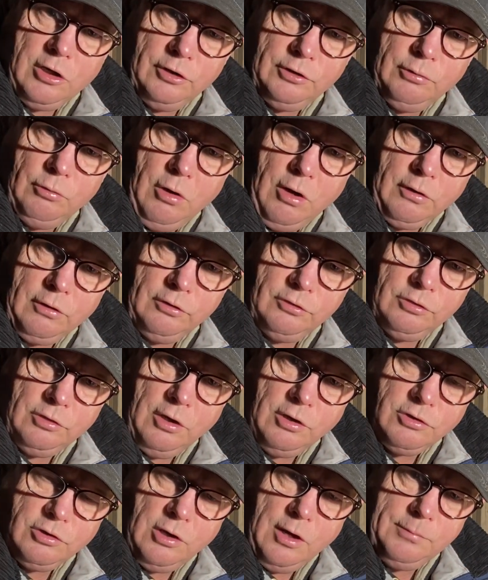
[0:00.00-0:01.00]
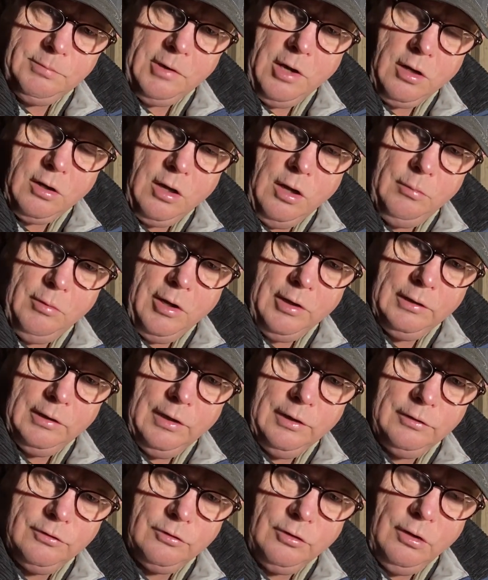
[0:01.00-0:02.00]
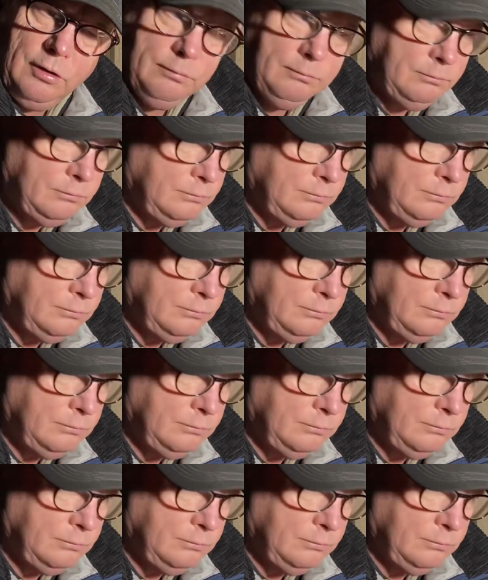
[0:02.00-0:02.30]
out the walkersawshop.com online store.